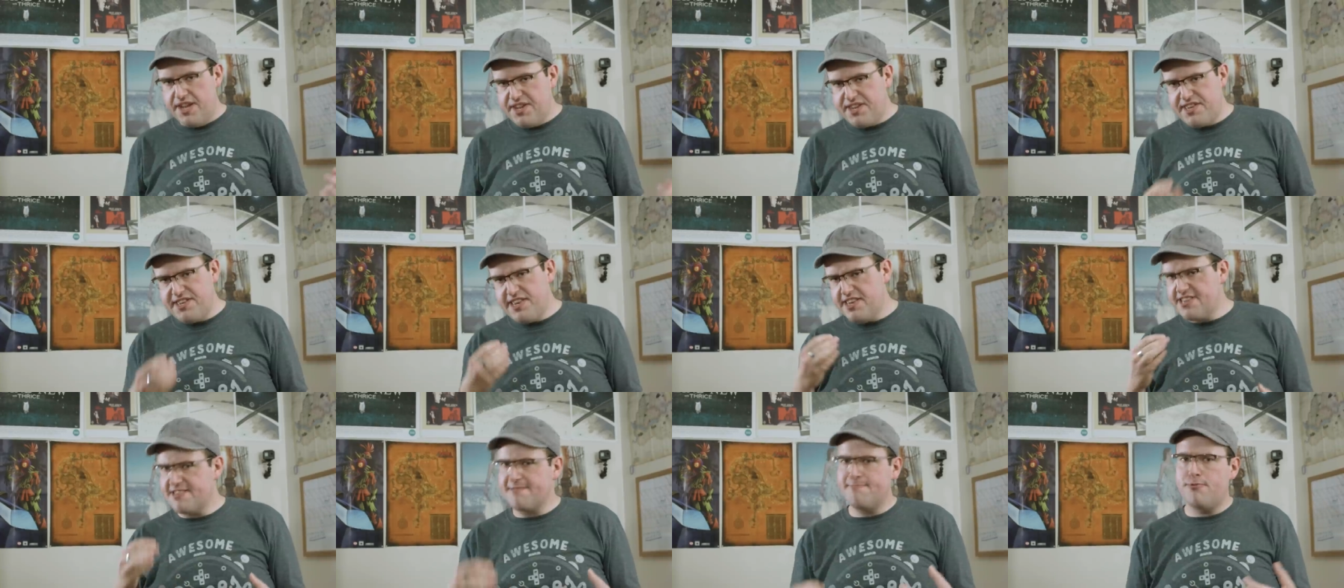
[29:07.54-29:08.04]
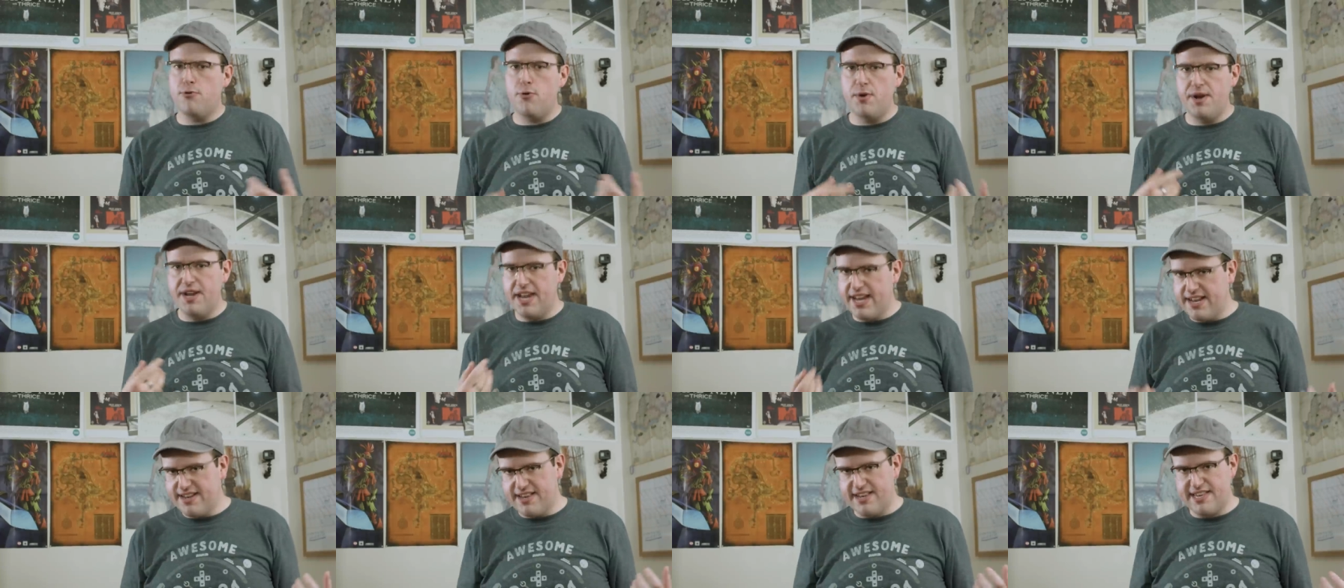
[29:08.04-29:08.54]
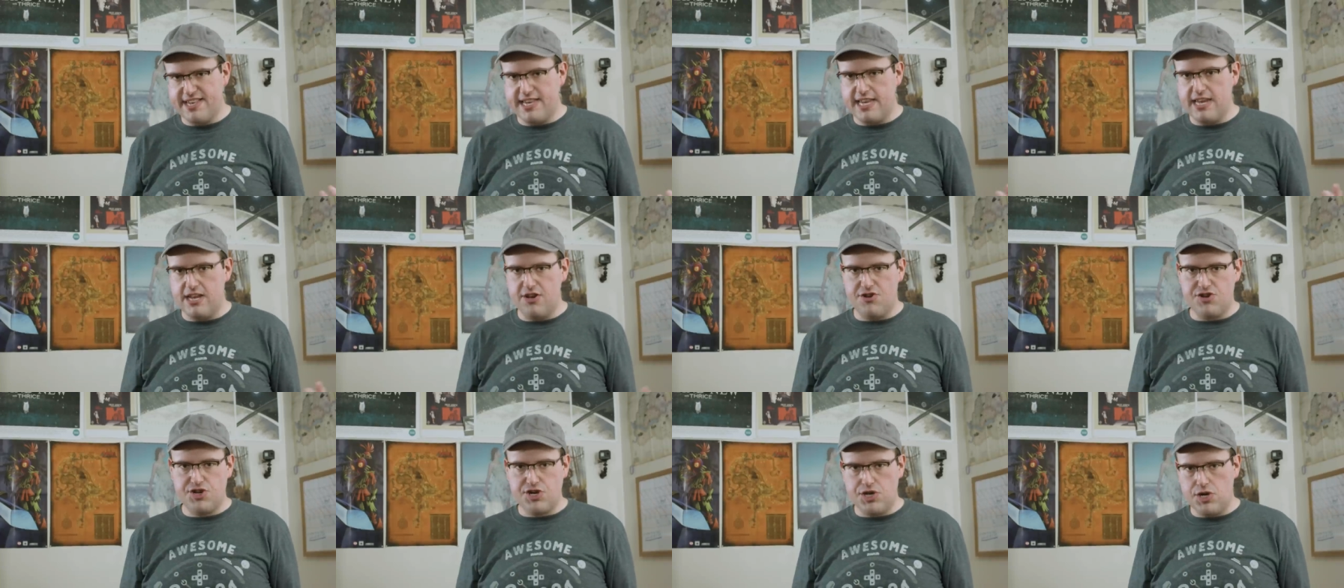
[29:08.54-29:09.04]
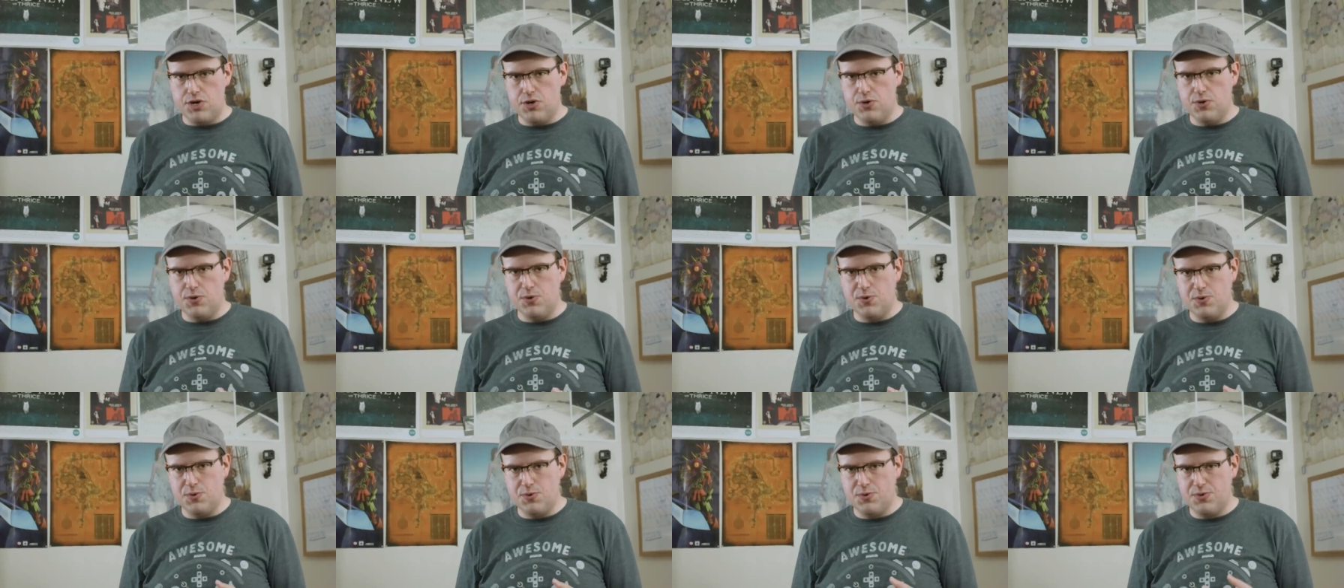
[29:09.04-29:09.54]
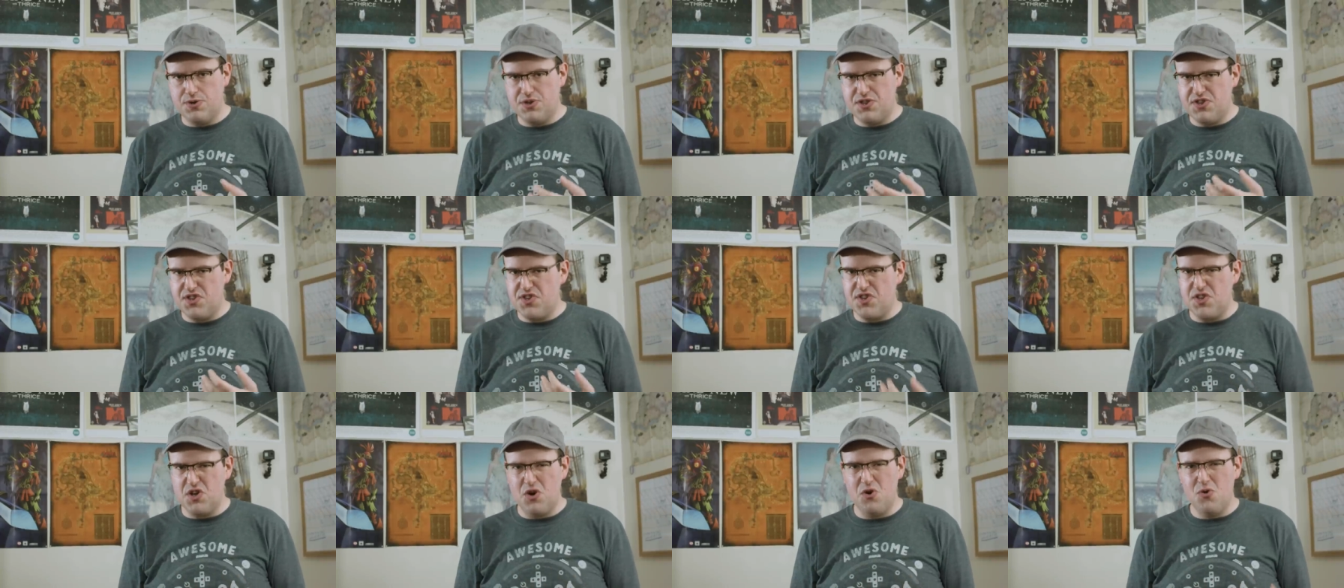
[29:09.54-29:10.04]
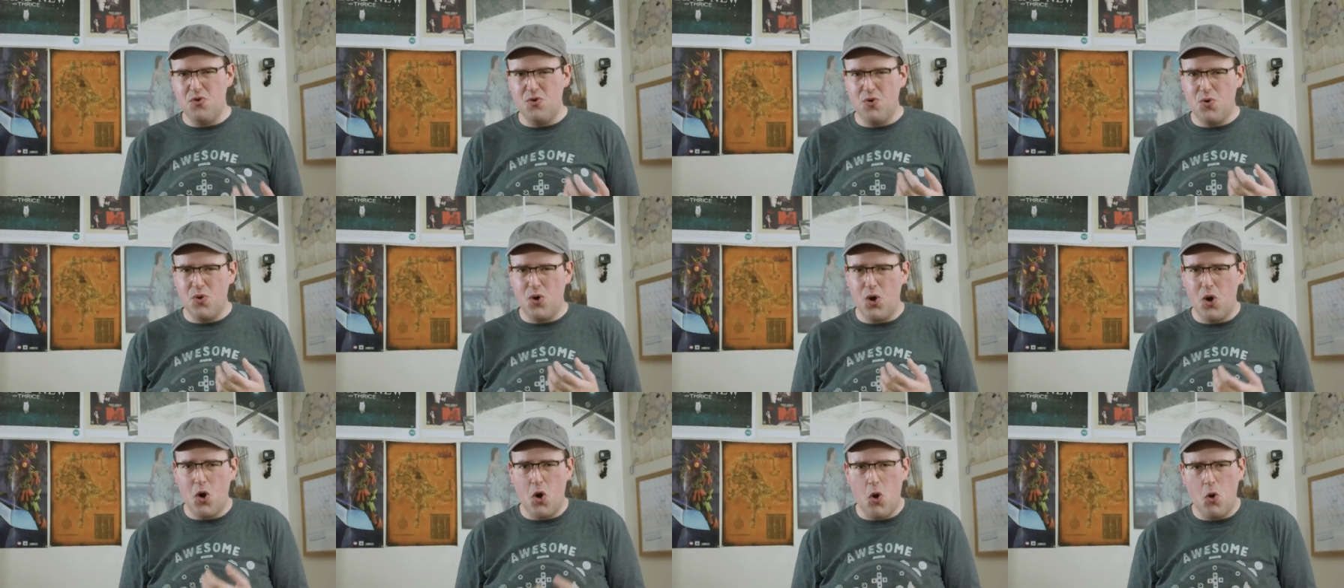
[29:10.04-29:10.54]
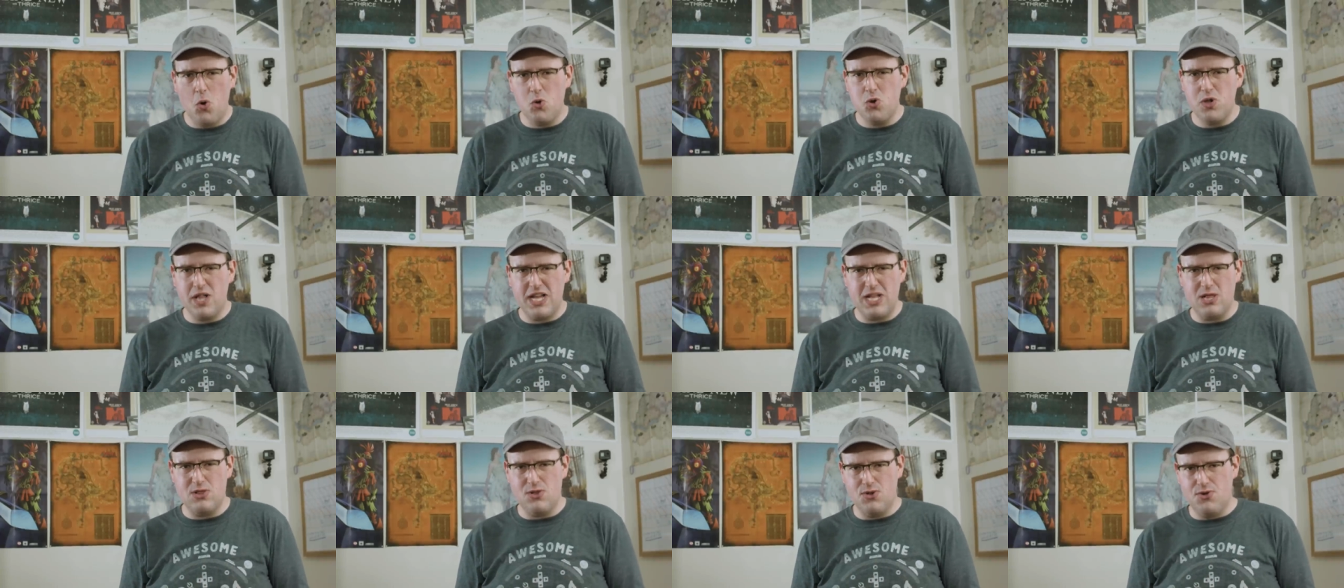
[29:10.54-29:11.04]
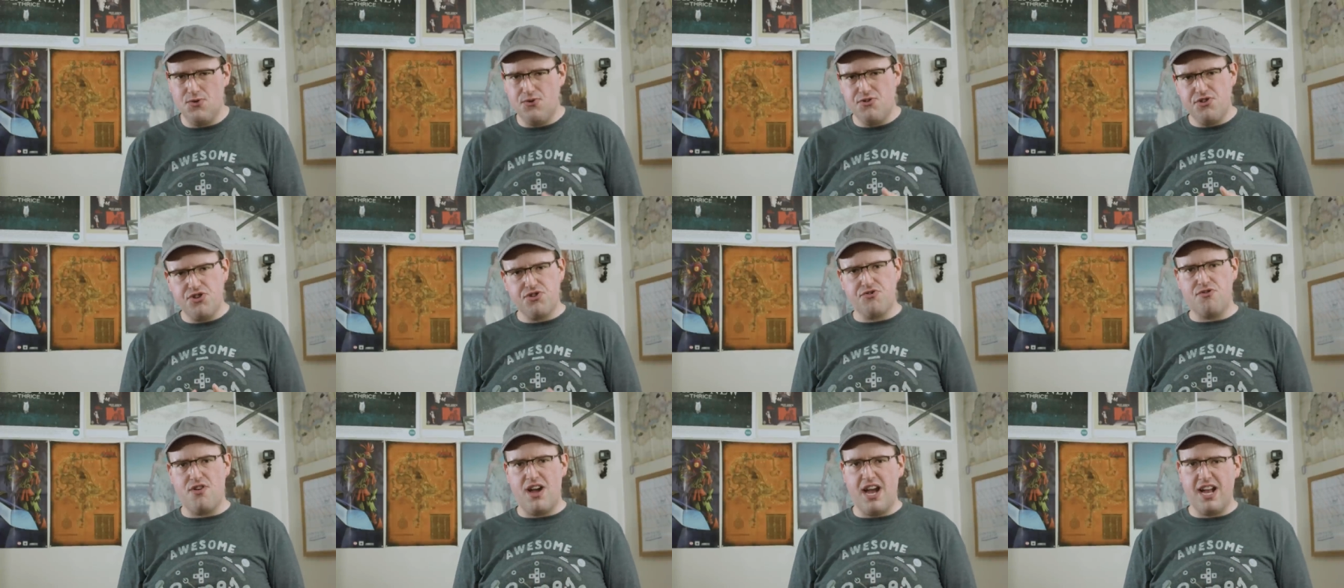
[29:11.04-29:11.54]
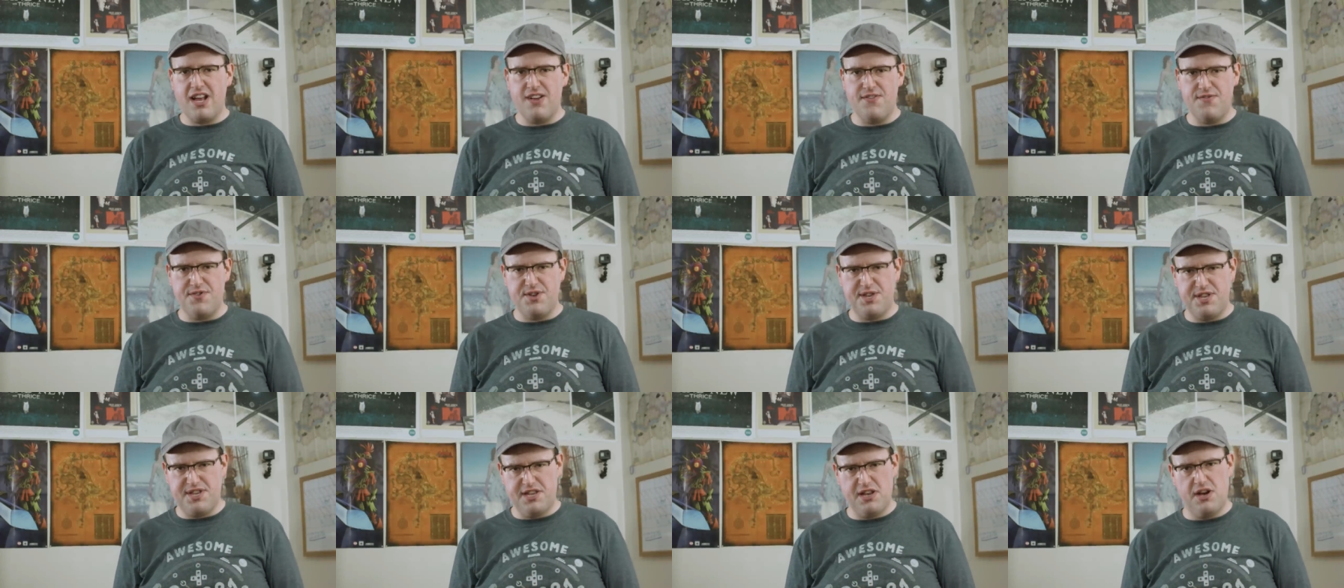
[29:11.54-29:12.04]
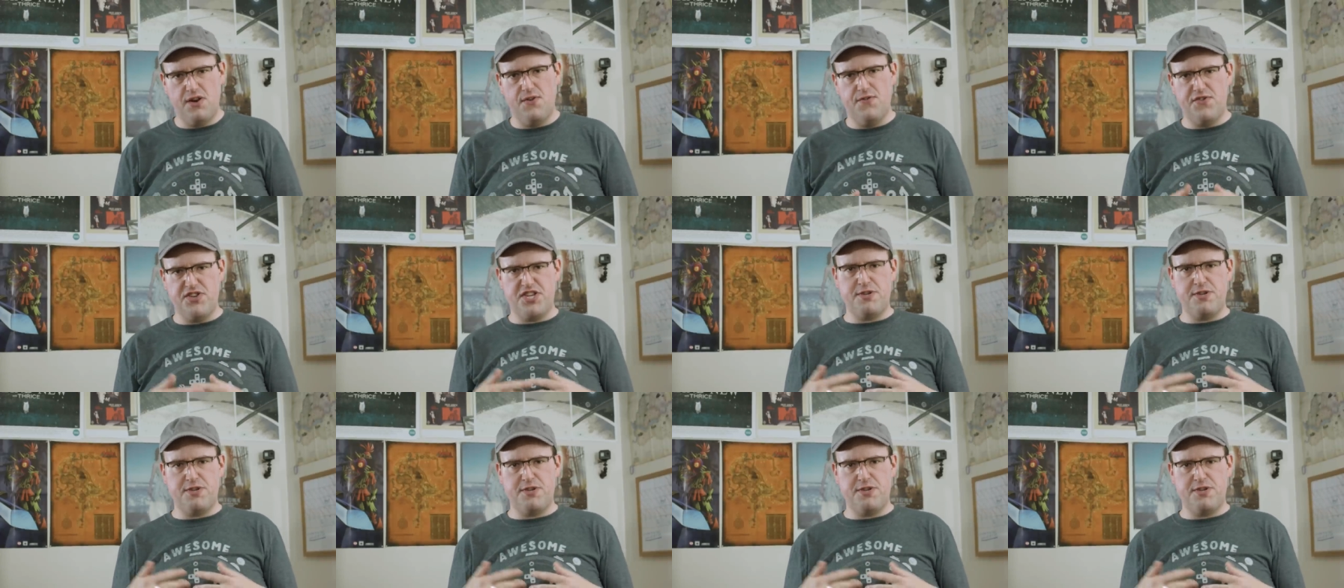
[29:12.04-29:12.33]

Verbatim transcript: It's disappointing to see a show so wholly lose track of itself,